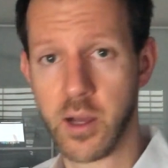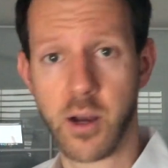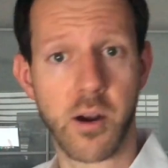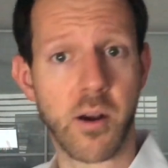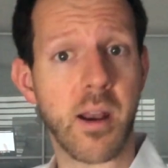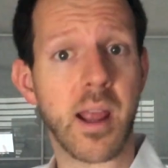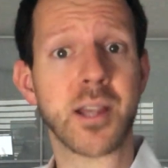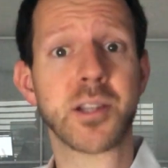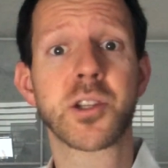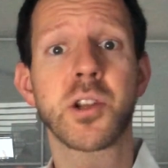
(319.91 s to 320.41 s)
On
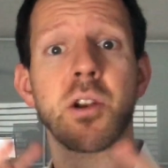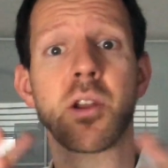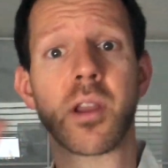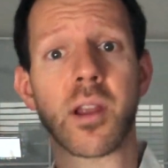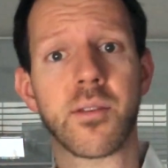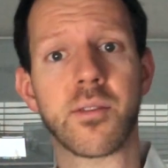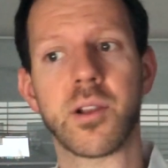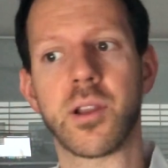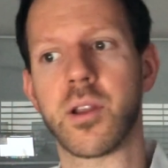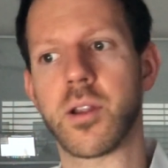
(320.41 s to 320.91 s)
an external
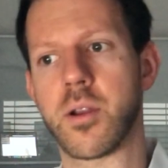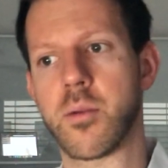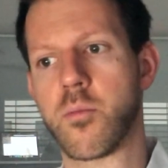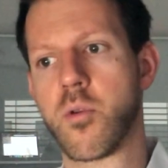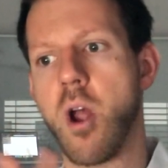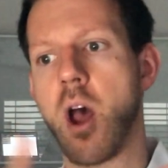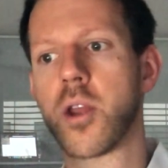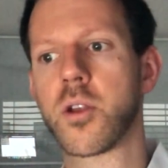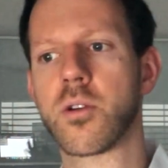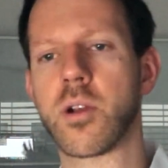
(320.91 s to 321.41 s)
level, on a
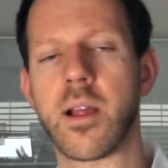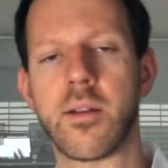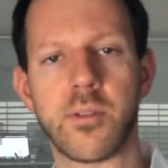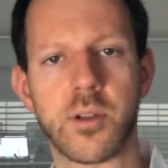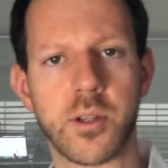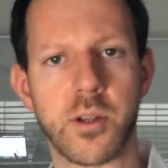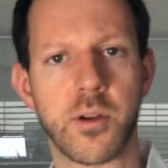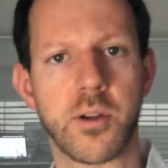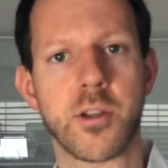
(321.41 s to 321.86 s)
broader level,